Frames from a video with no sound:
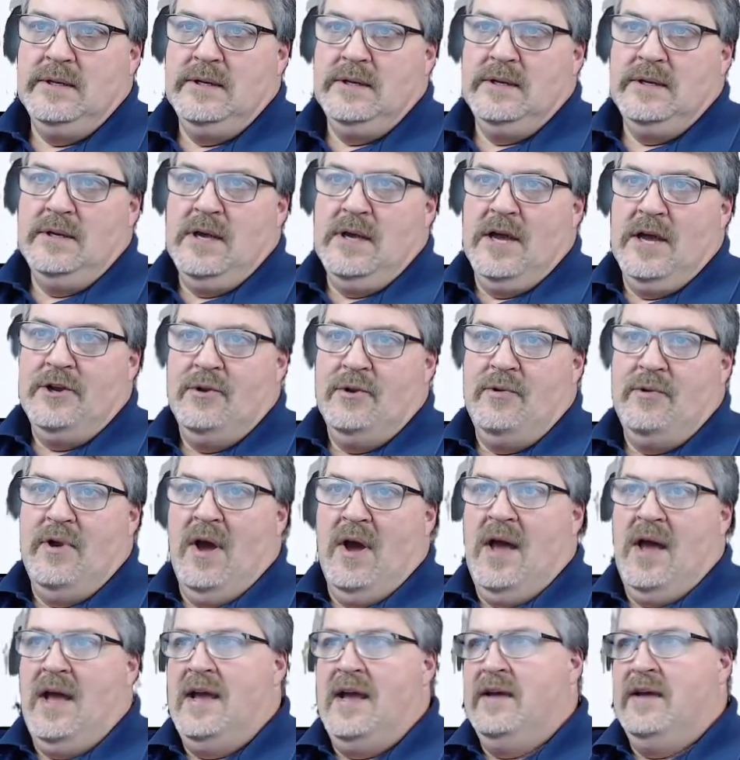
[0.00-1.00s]
I do
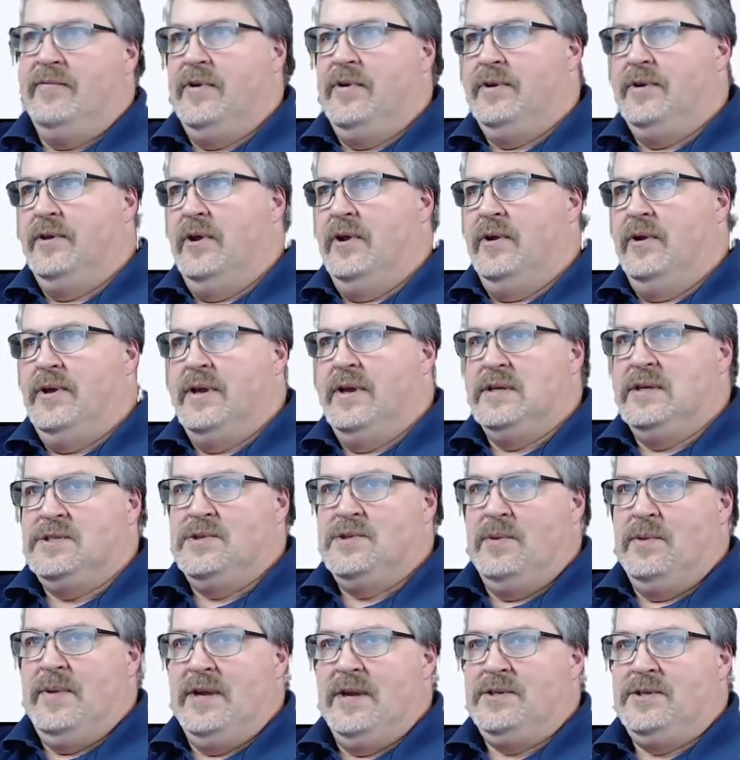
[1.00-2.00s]
not have in there yet. So
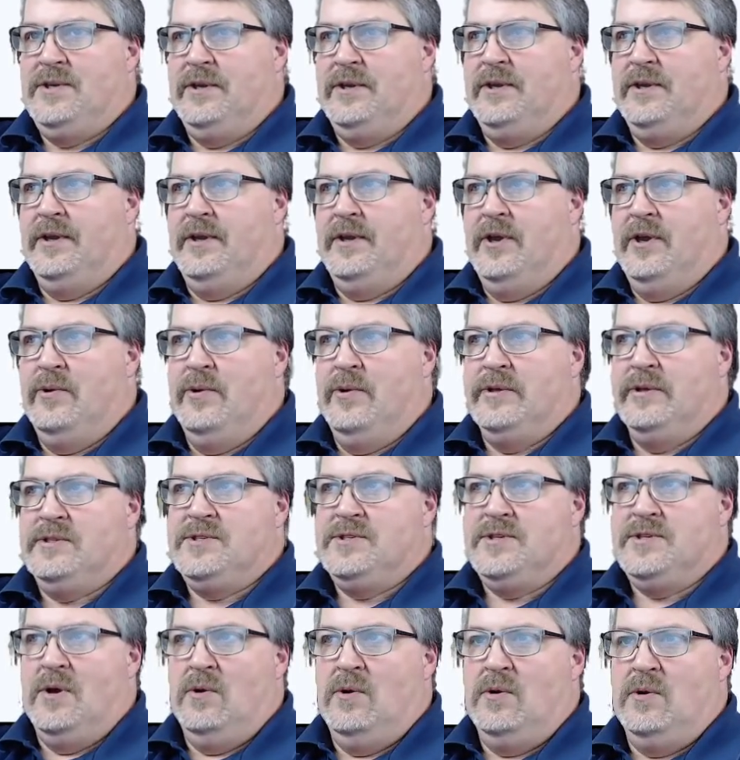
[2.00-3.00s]
I'm actually going to go
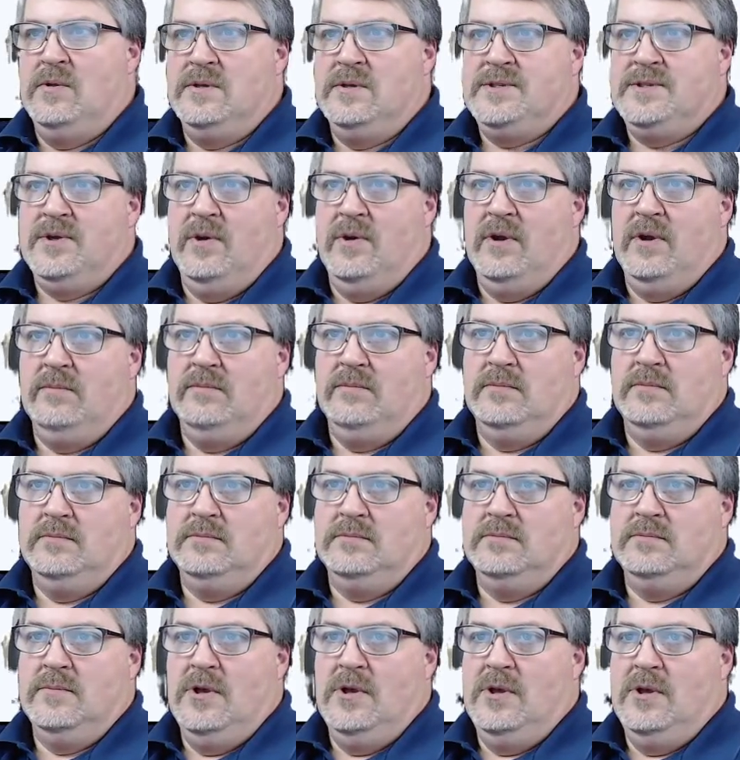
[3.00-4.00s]
install the script.
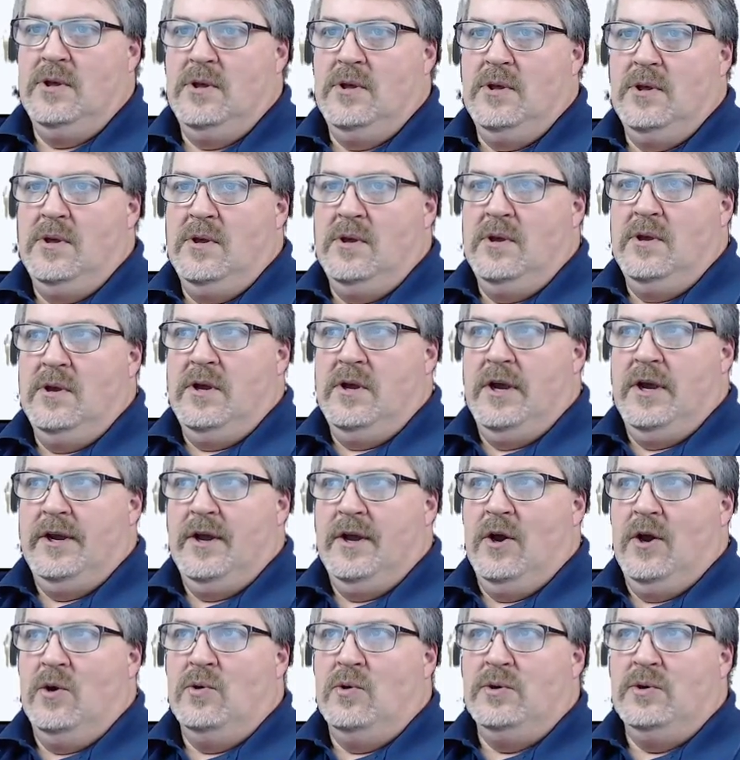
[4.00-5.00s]
And the
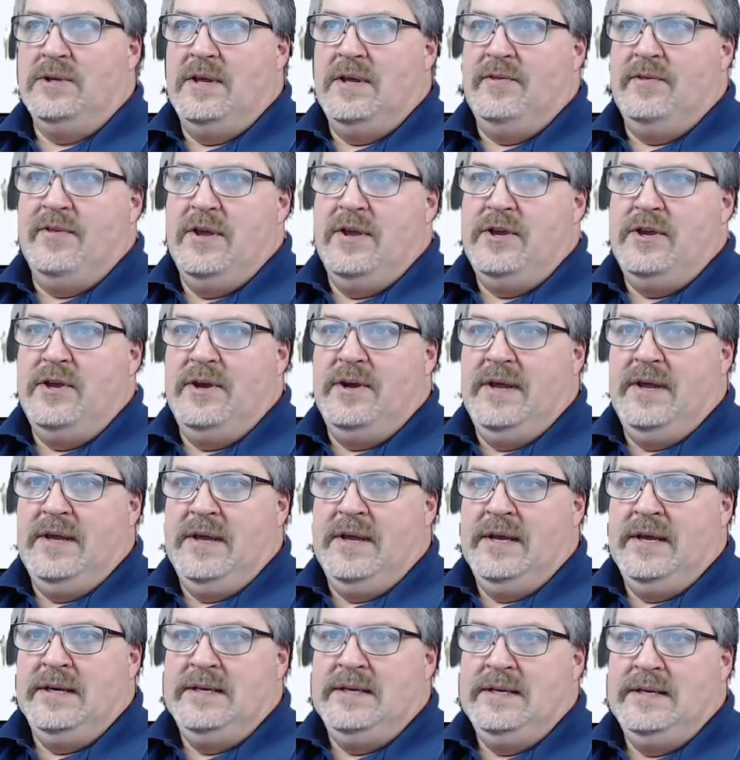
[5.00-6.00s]
only thing you
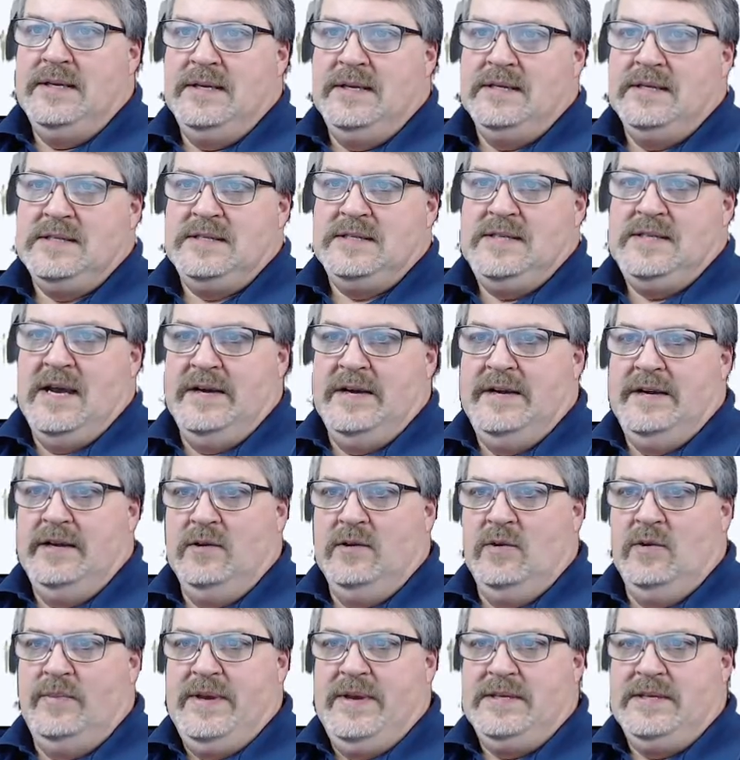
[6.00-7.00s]
need is a tiny
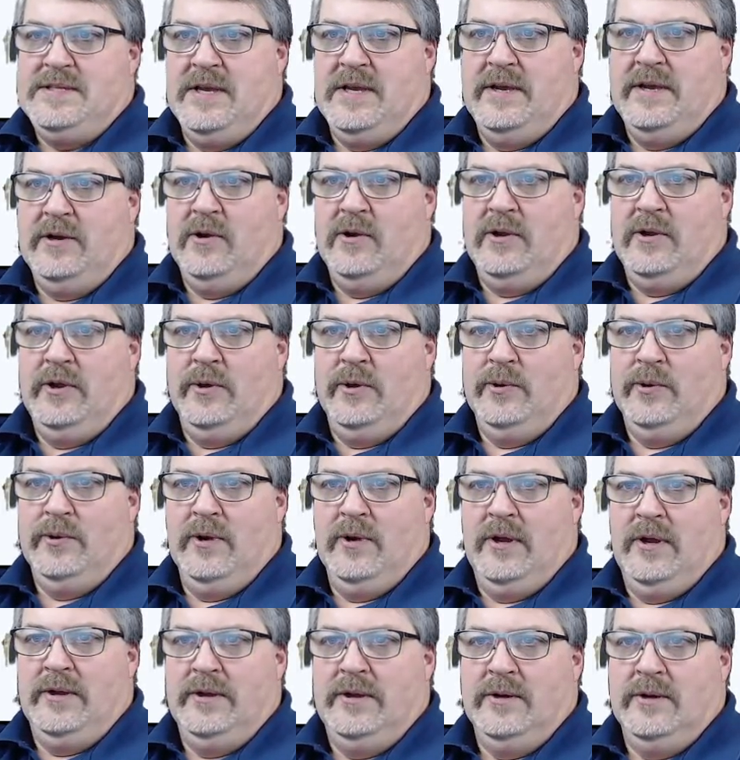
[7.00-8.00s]
little piece of header code
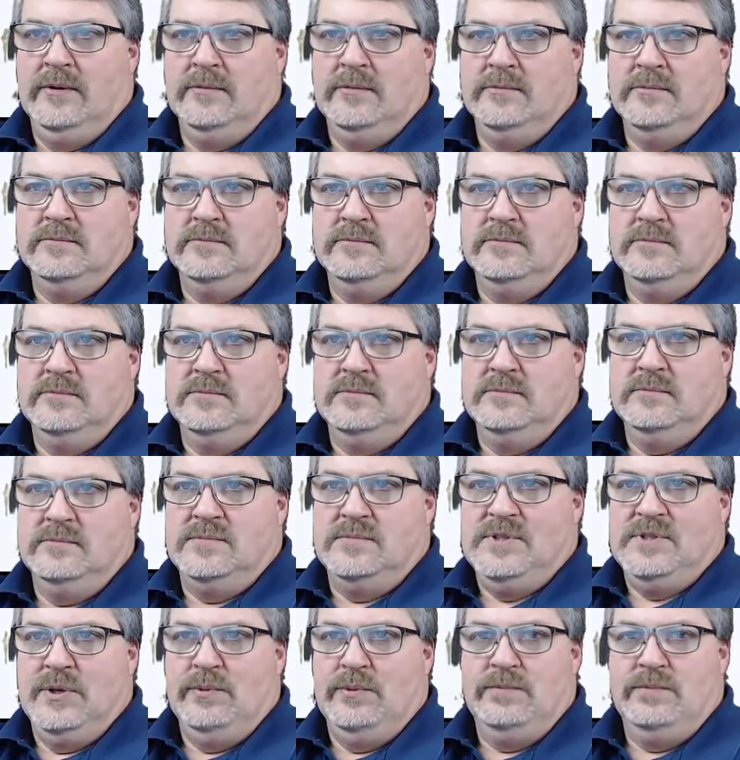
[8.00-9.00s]
right here.
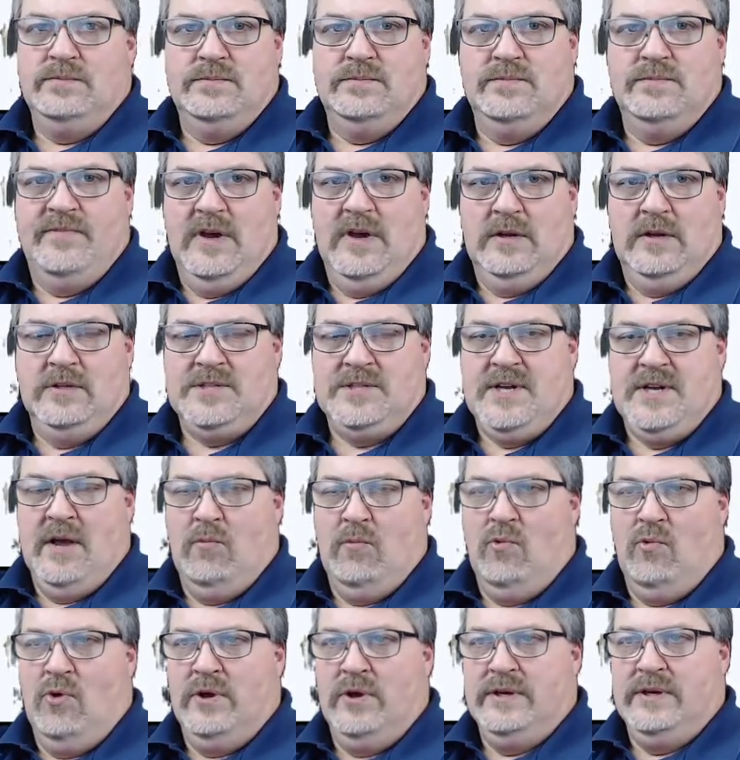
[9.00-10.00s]
So follow step
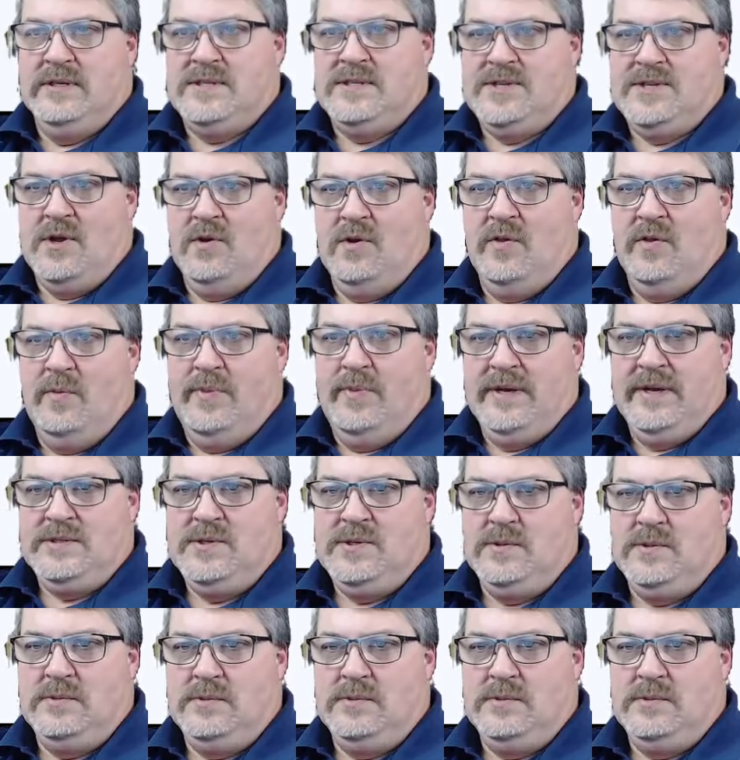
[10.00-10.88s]
one, install the pixel.